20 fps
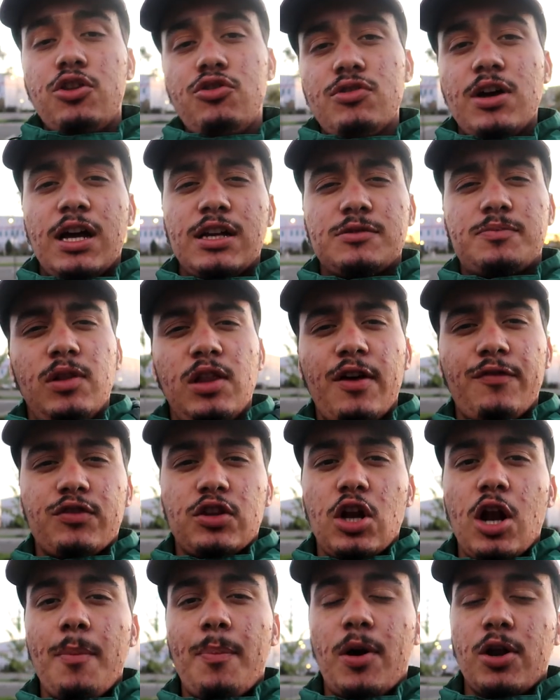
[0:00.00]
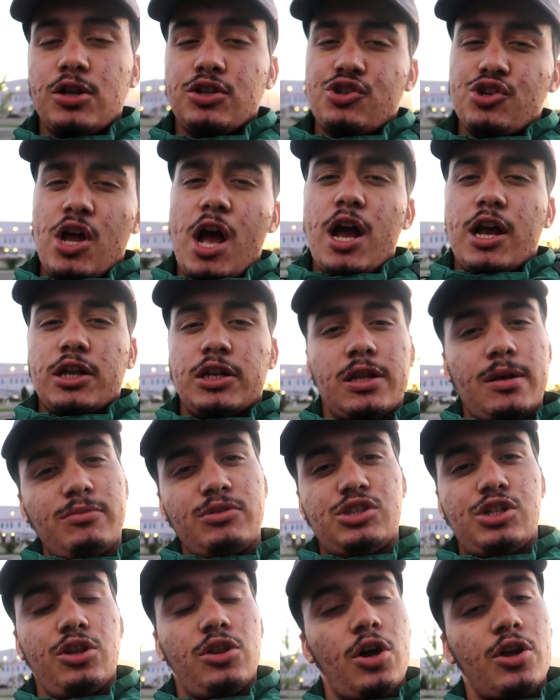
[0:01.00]
can you guys lift it up on a jack and let
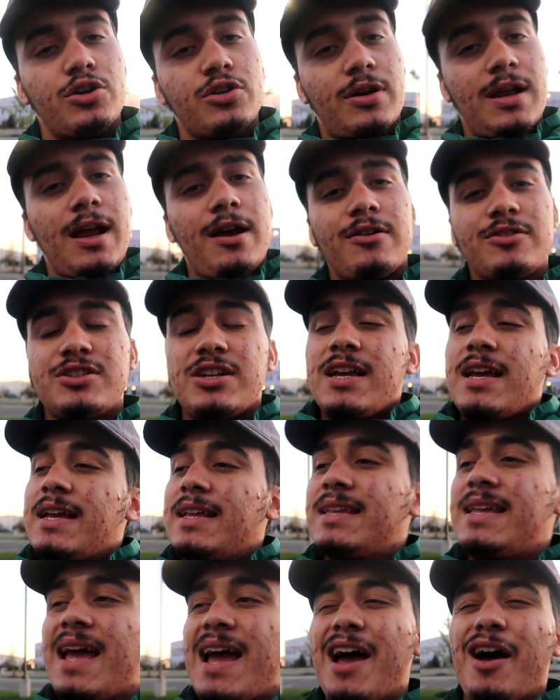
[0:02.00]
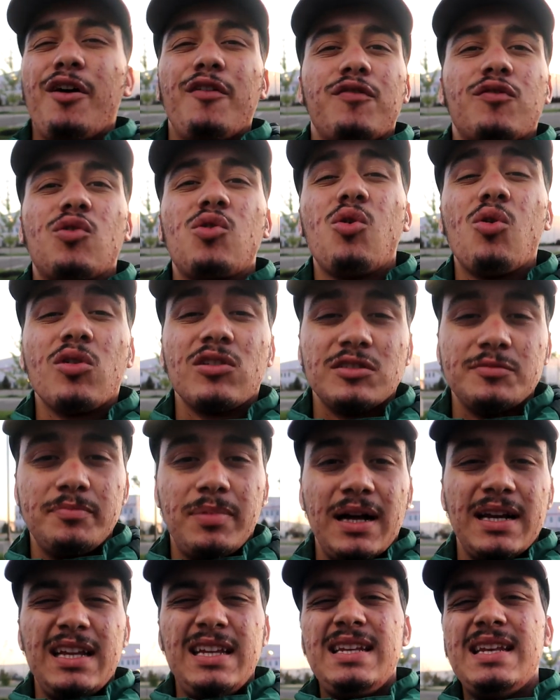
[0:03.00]
me see the undercarriage? Yeah, of course,
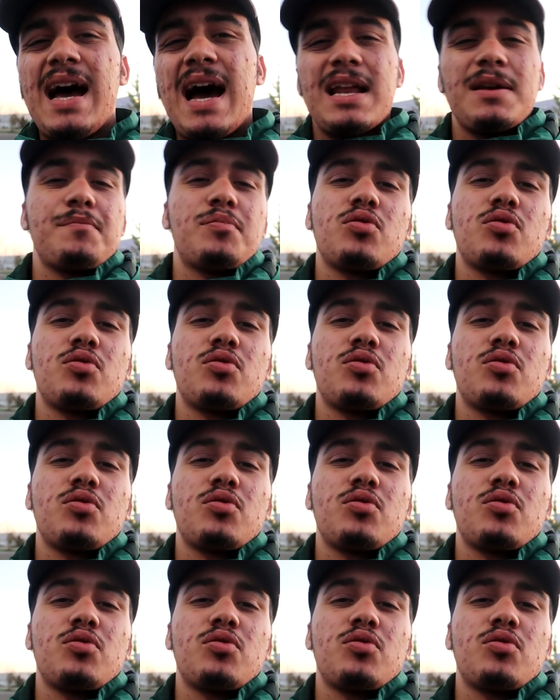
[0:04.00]
buddy, not a